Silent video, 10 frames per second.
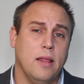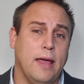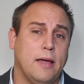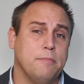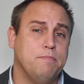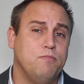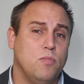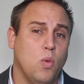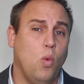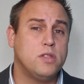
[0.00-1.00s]
like
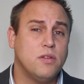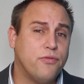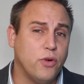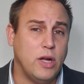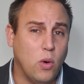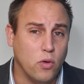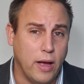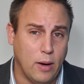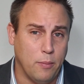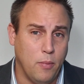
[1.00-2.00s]
what's a
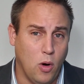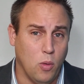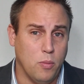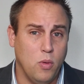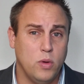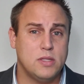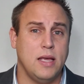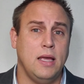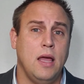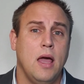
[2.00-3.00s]
freehold home,
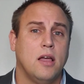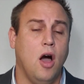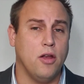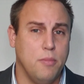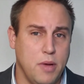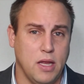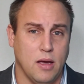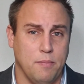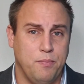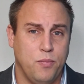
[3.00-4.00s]
what's a
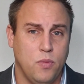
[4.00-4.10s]
condominium,